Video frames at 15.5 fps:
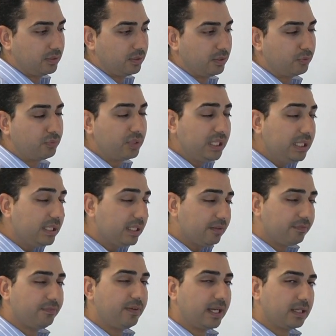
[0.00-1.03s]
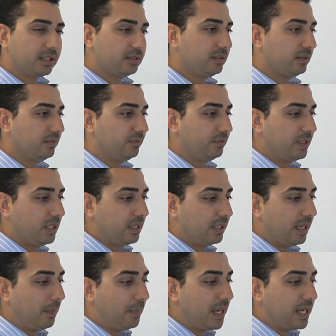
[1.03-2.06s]
the real effective
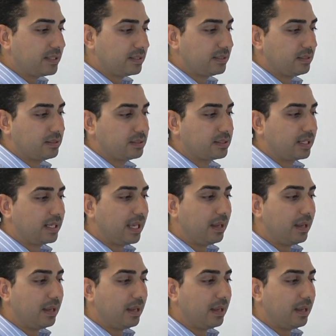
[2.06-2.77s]
capacitance